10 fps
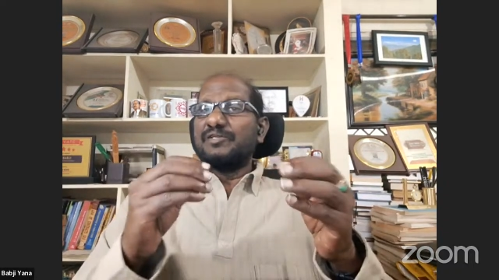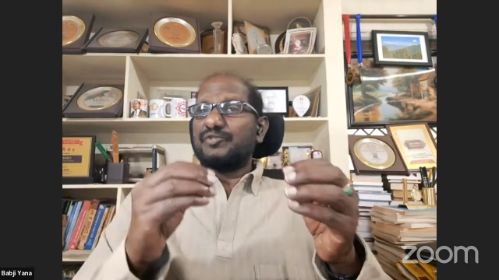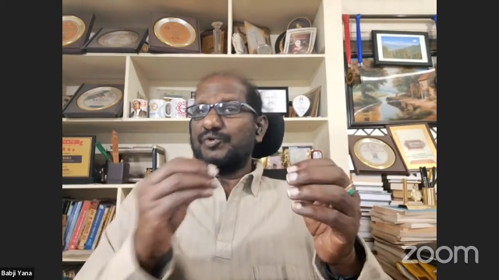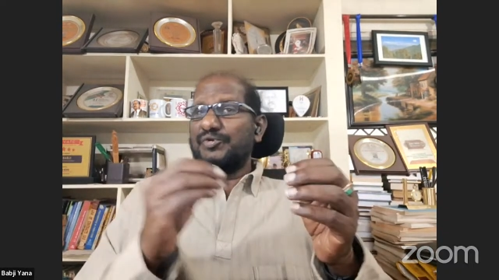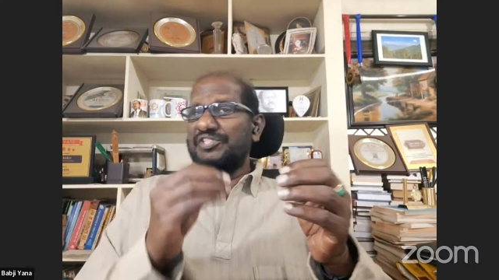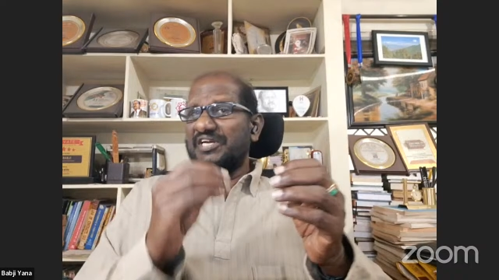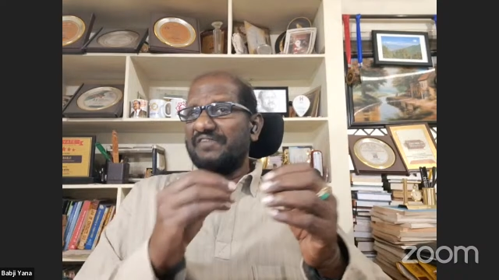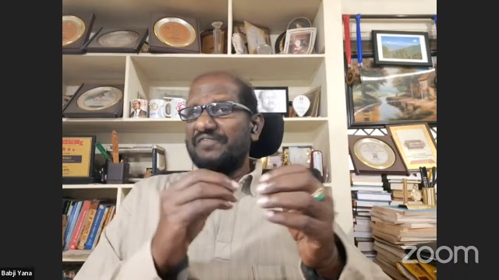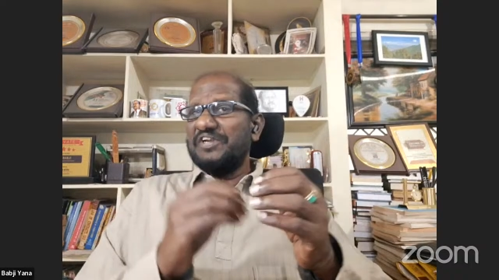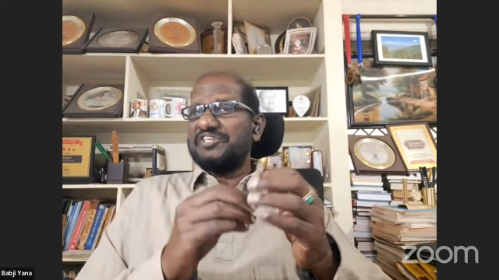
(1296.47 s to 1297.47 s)
So, in the
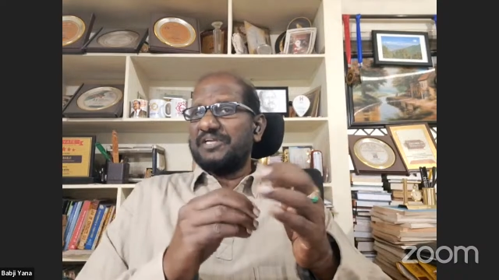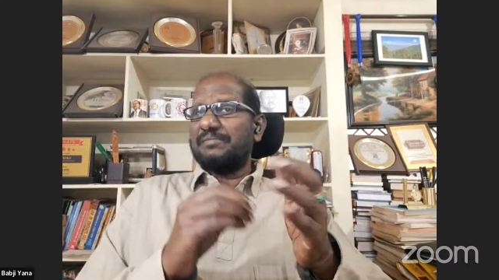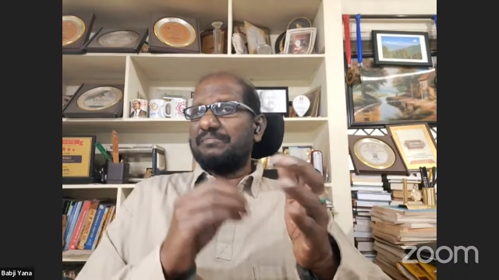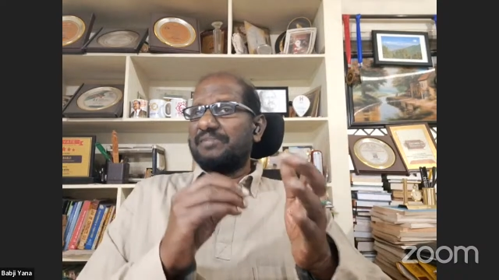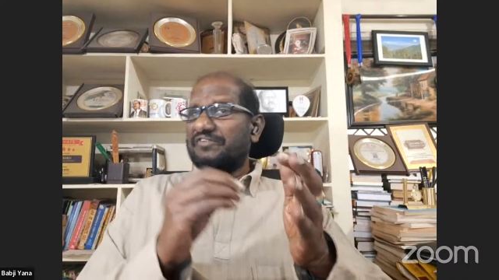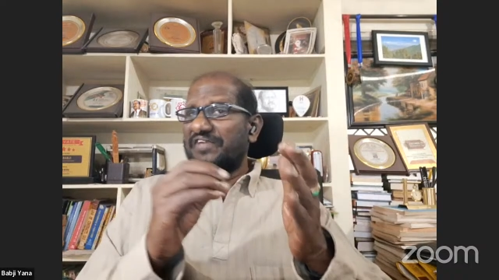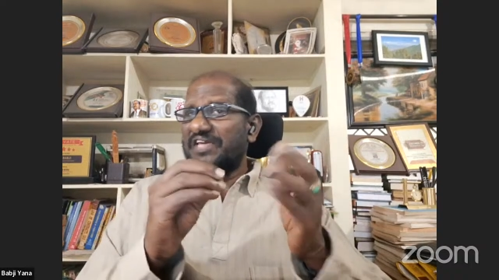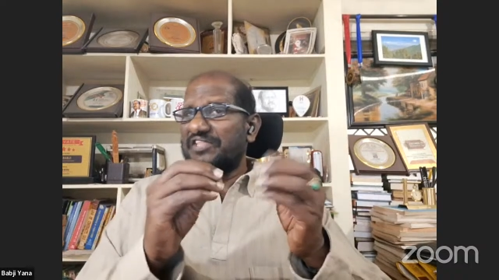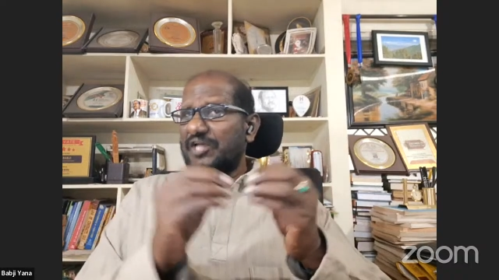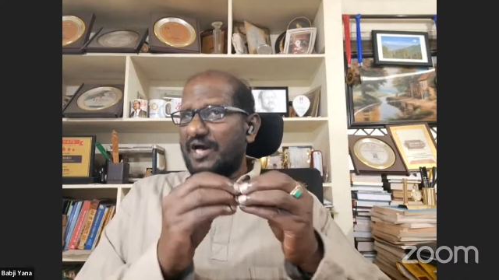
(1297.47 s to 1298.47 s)
definition
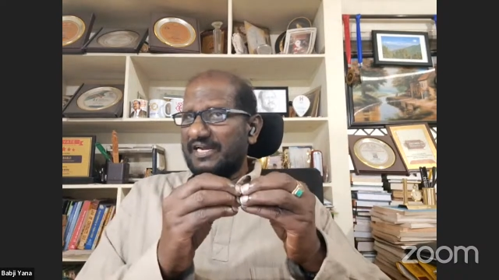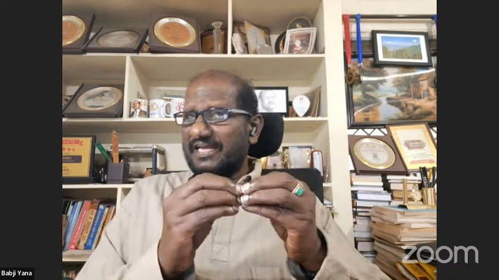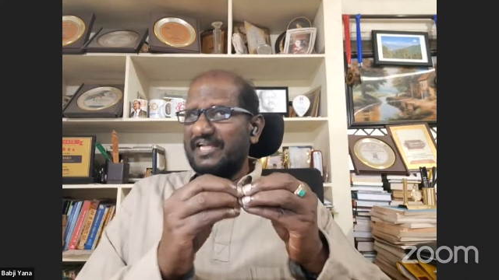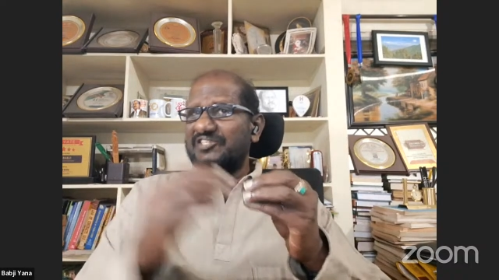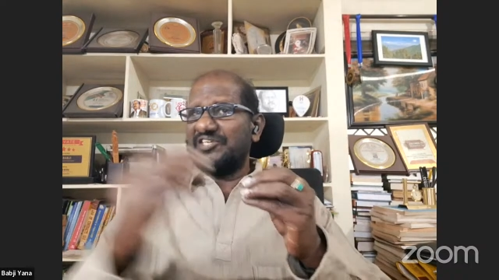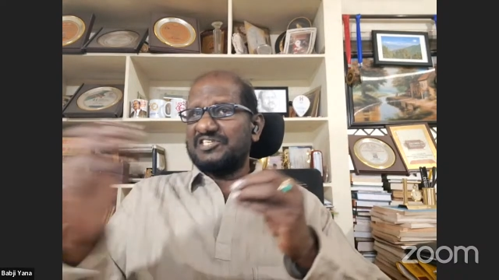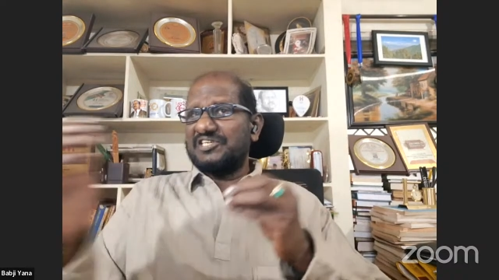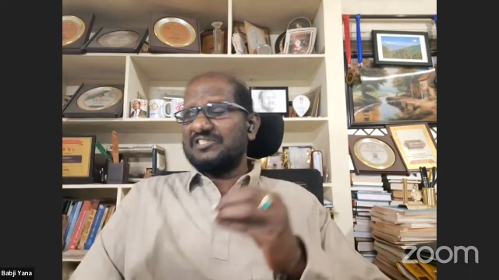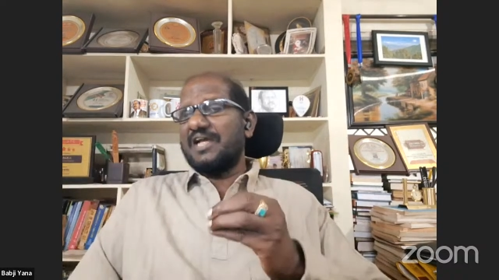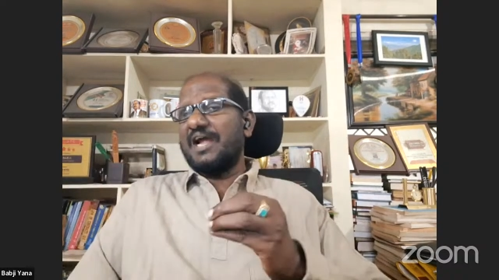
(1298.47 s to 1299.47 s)
between the
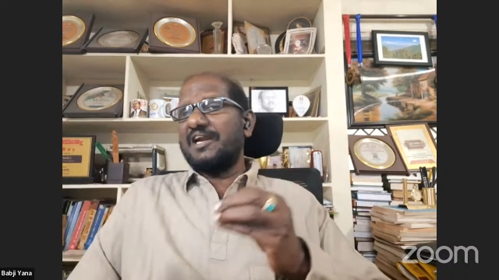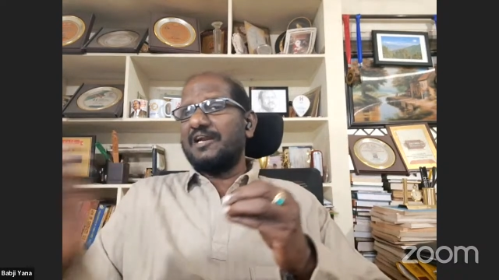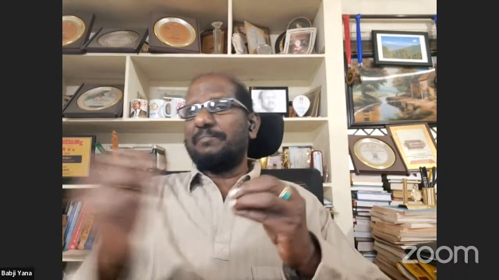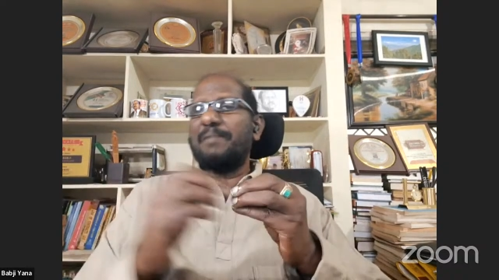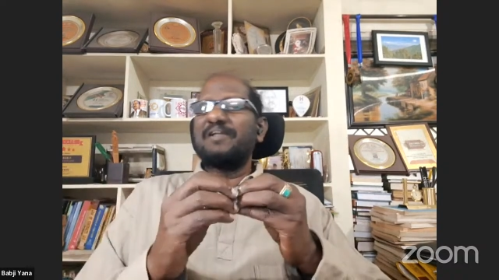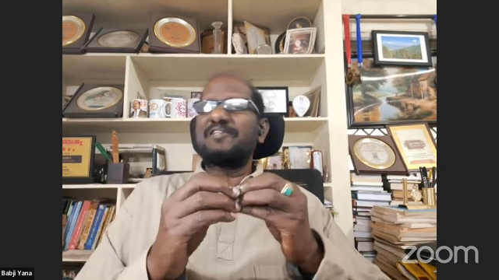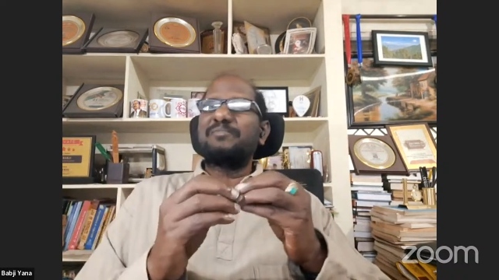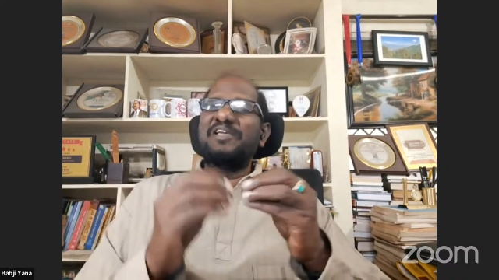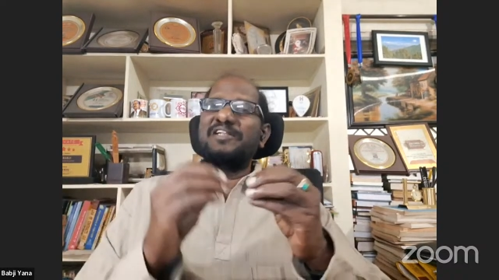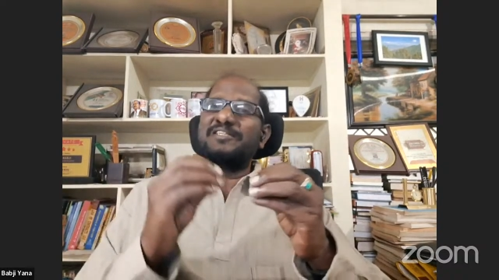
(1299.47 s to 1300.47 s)
organizations and its public
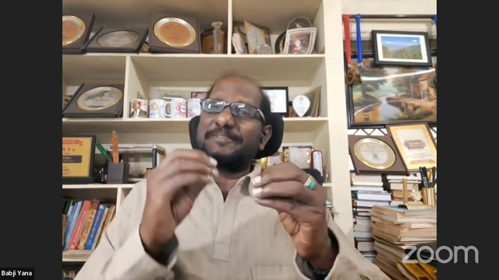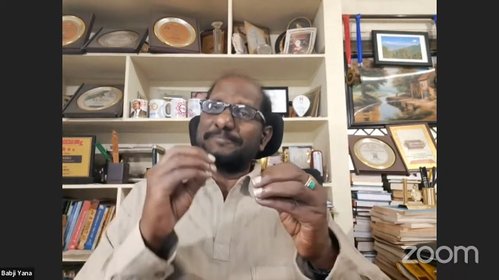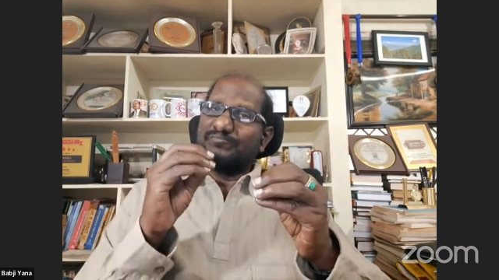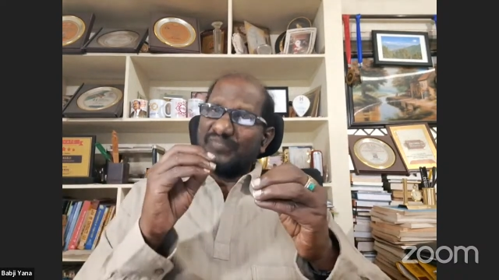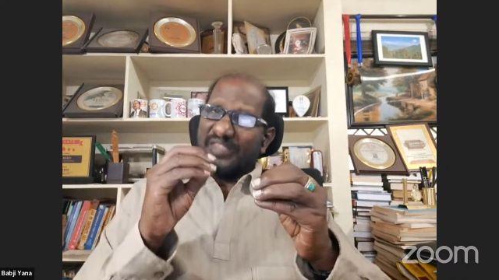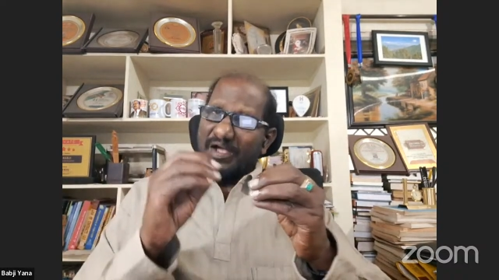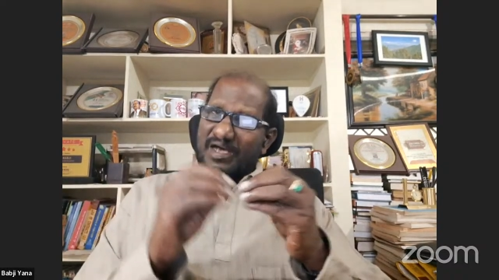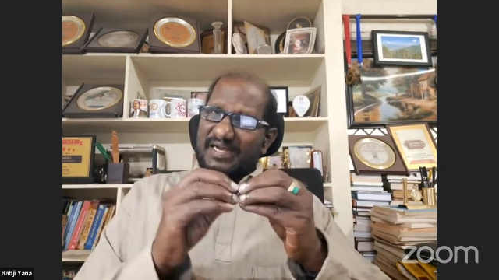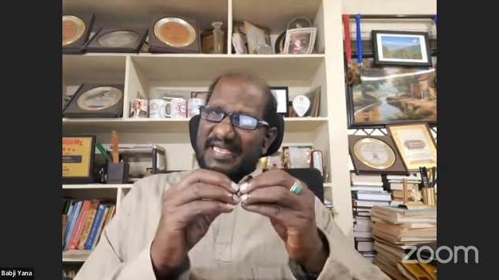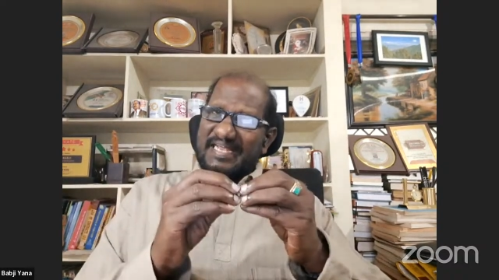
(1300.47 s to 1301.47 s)
means,
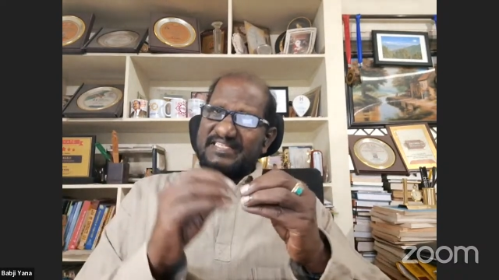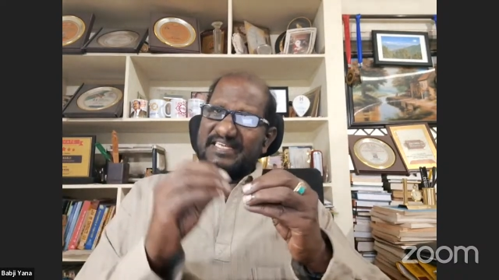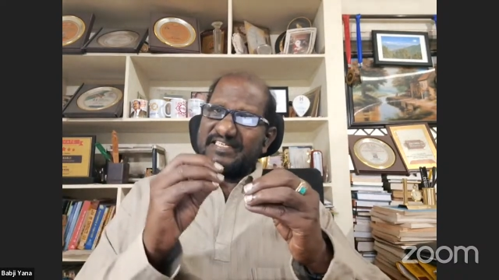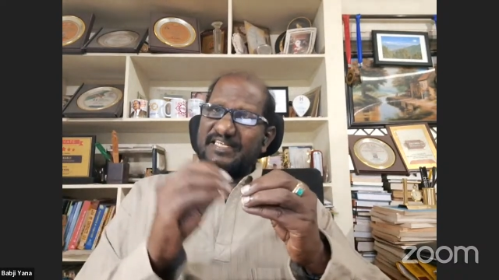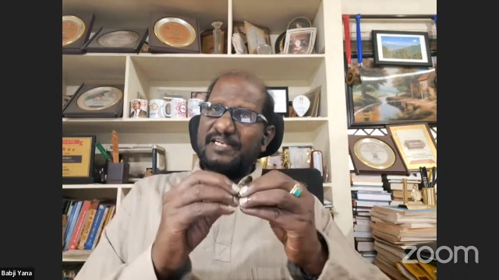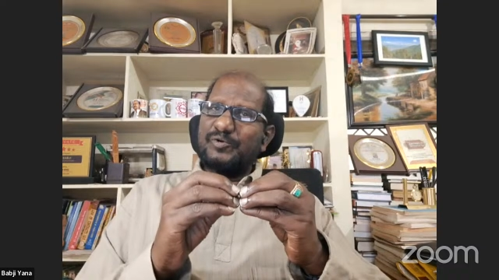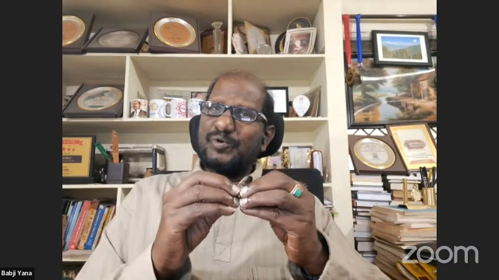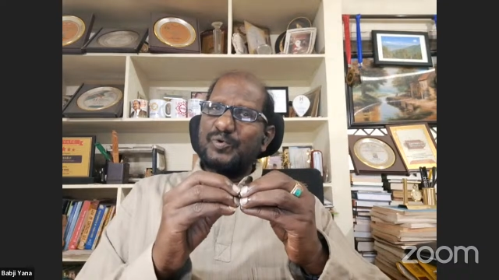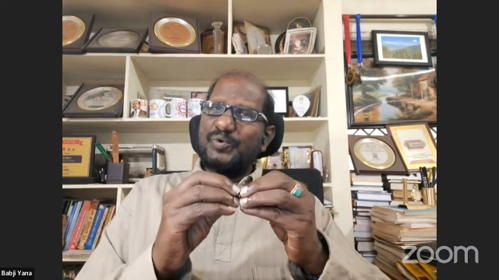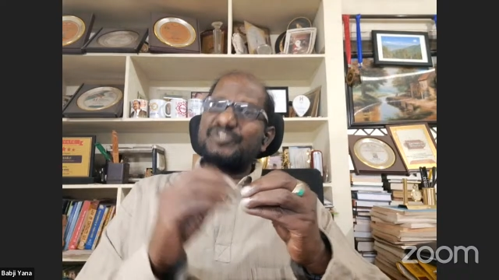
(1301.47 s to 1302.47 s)
organization
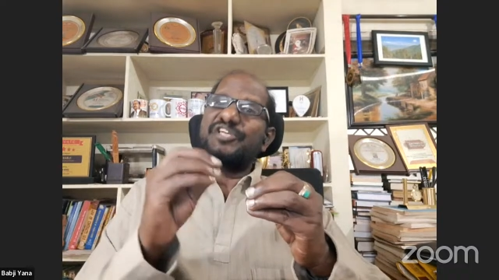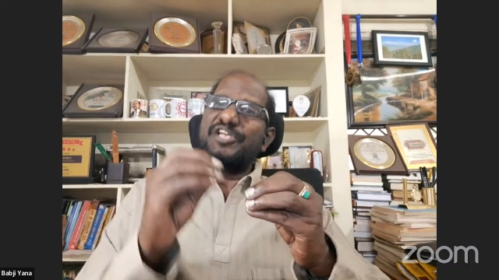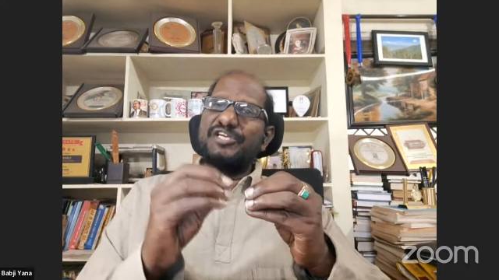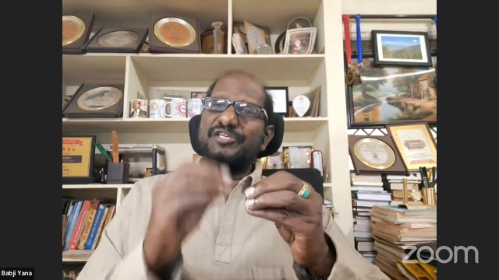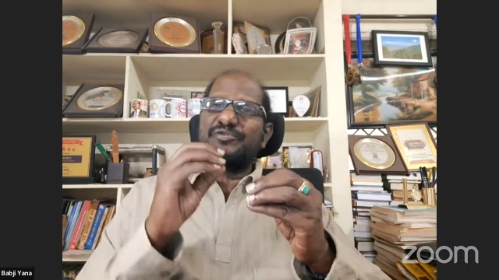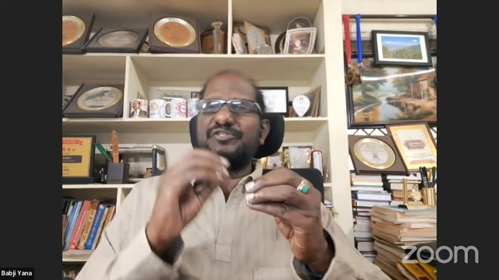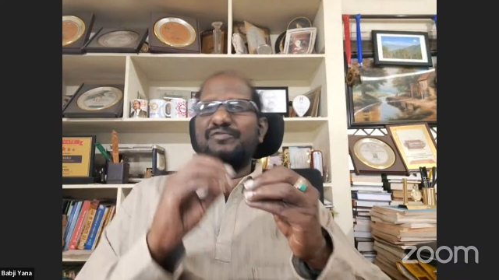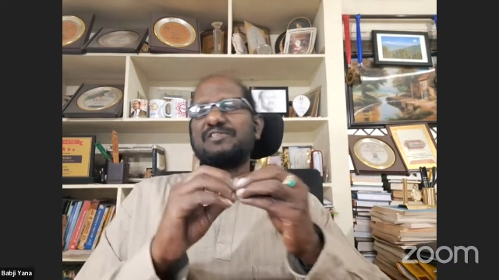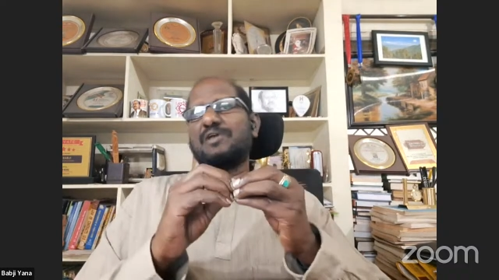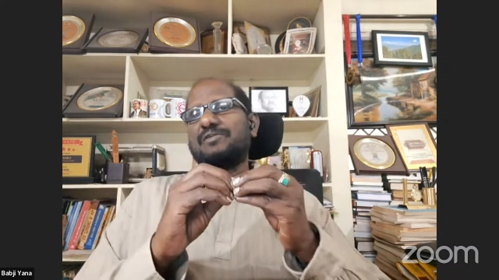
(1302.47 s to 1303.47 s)
includes
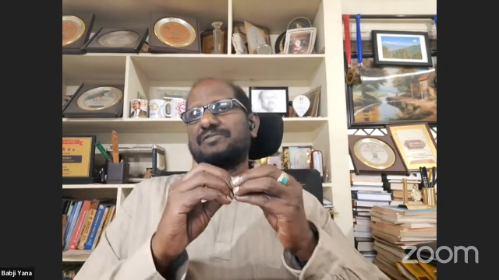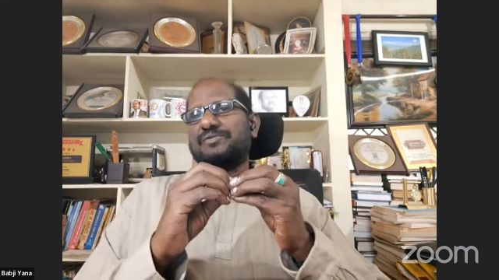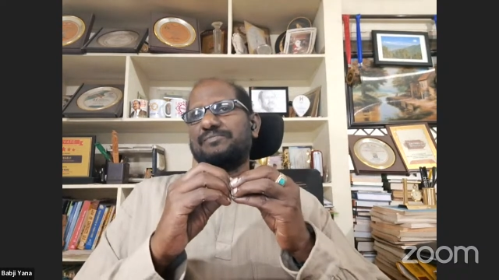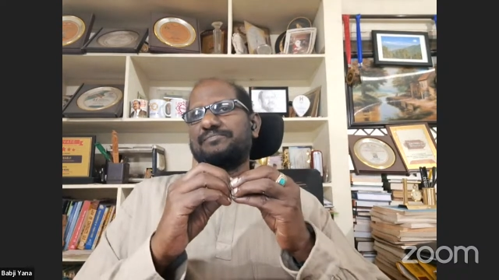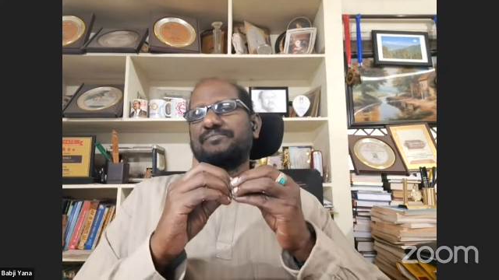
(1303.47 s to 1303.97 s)
individuals also.